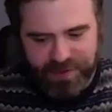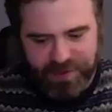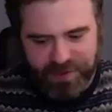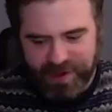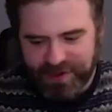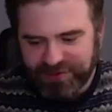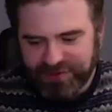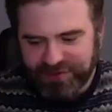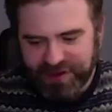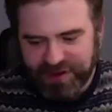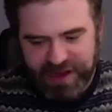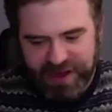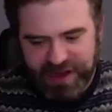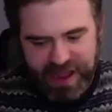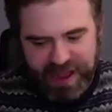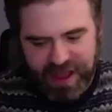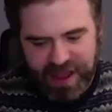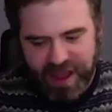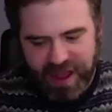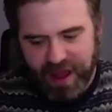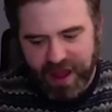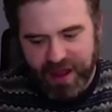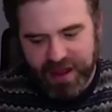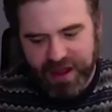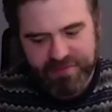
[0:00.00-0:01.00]
the question.
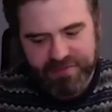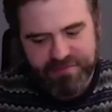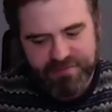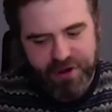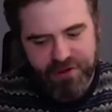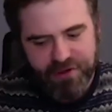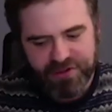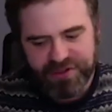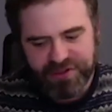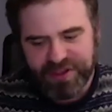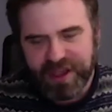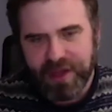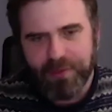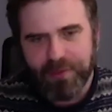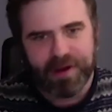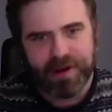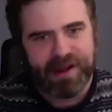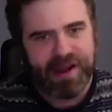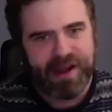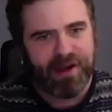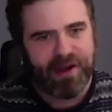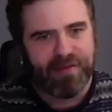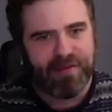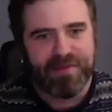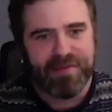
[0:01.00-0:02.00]
Yeah, mostly I
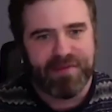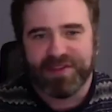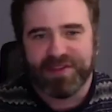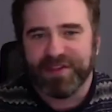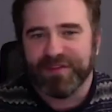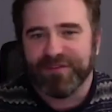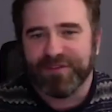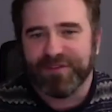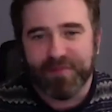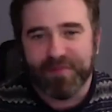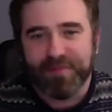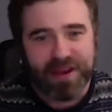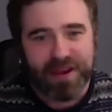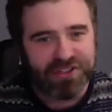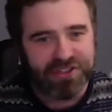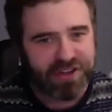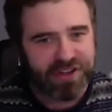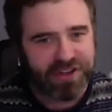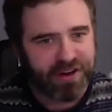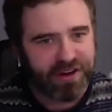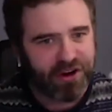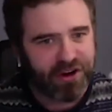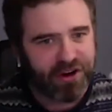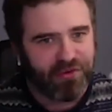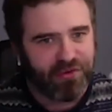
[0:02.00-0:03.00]
work now on
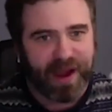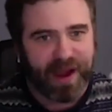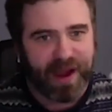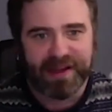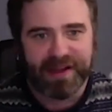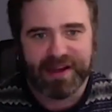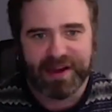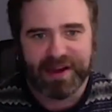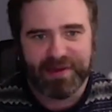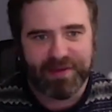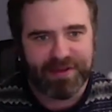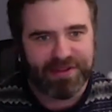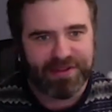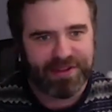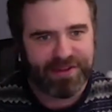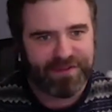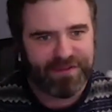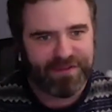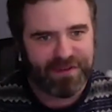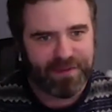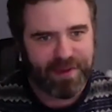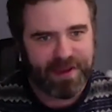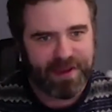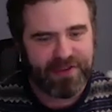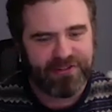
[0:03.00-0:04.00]
misinformation, correcting
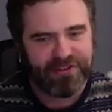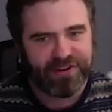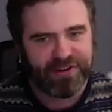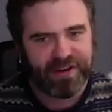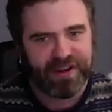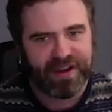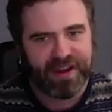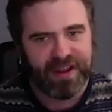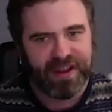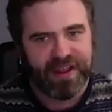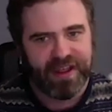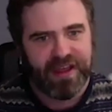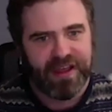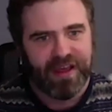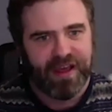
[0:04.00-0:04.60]
misinformation,